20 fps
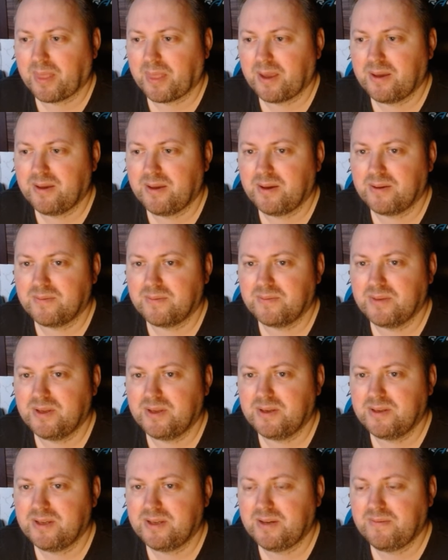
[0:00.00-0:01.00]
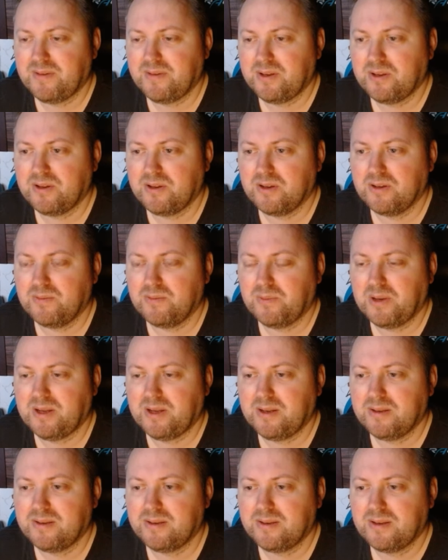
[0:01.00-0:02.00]
yeah, d7 you played
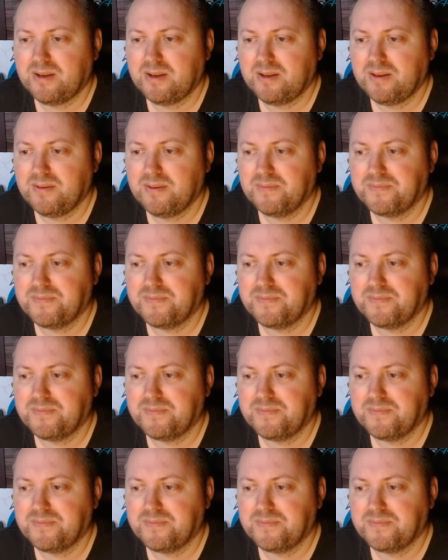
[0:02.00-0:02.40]
instead.